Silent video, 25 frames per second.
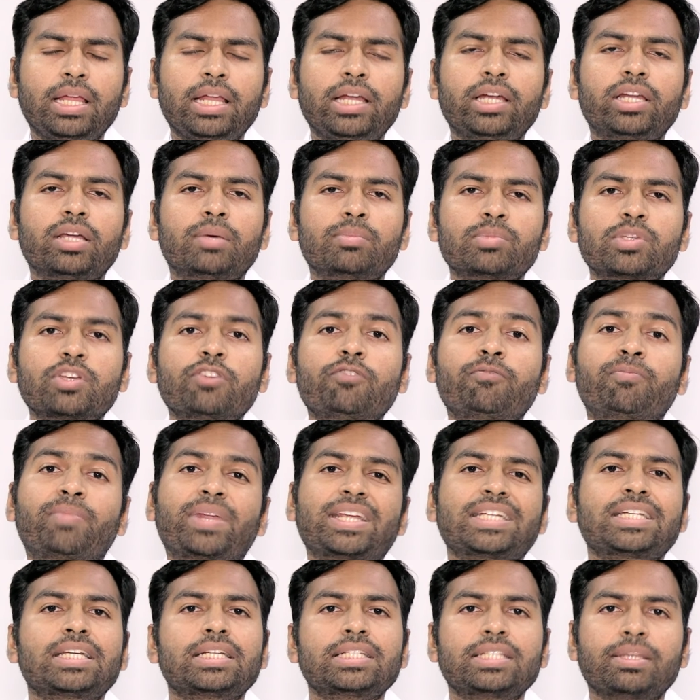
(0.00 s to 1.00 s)
in terms of
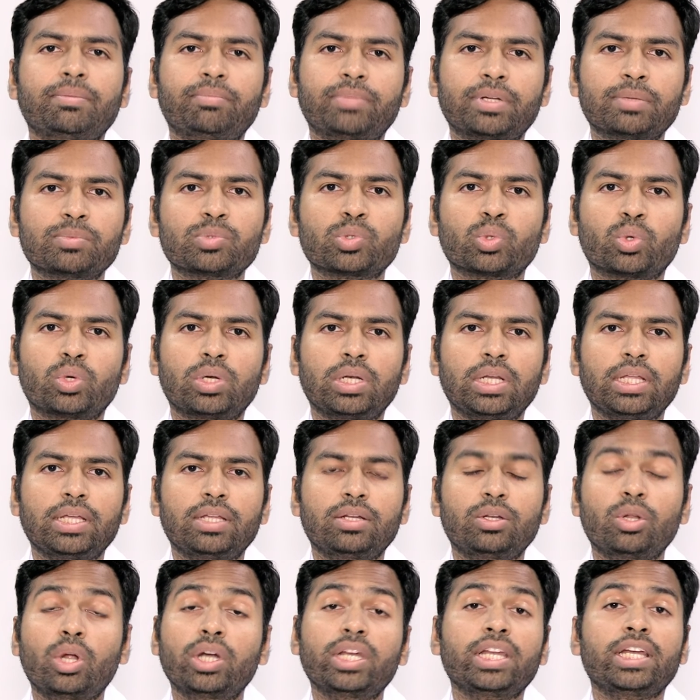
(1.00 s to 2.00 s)
pressure symptoms
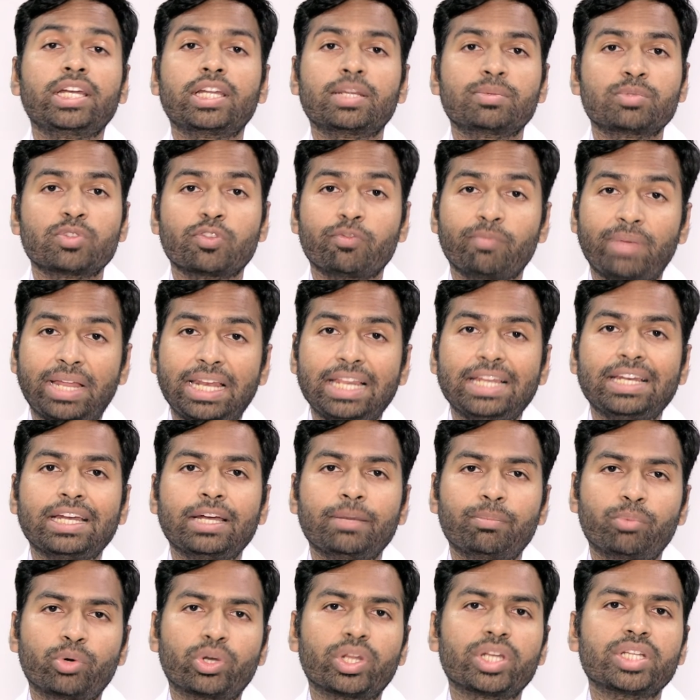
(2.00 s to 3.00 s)
only, not in terms of
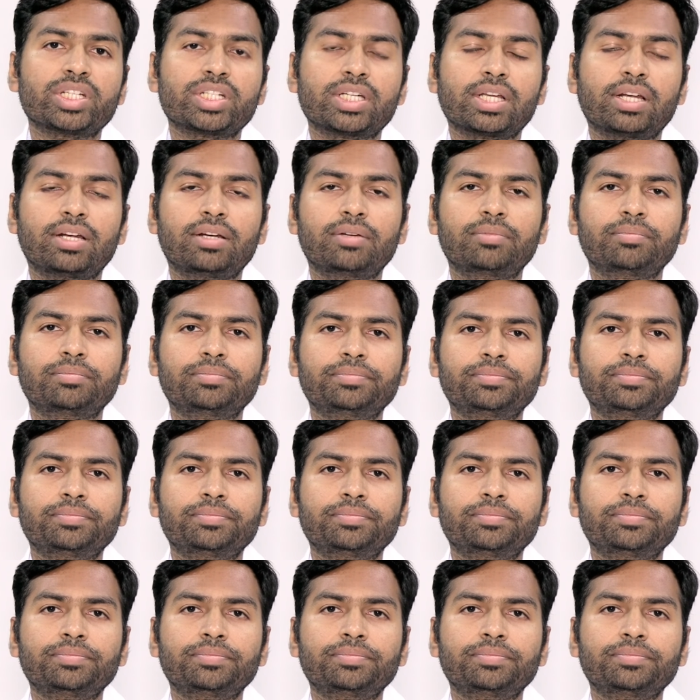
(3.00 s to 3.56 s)
malignant potential.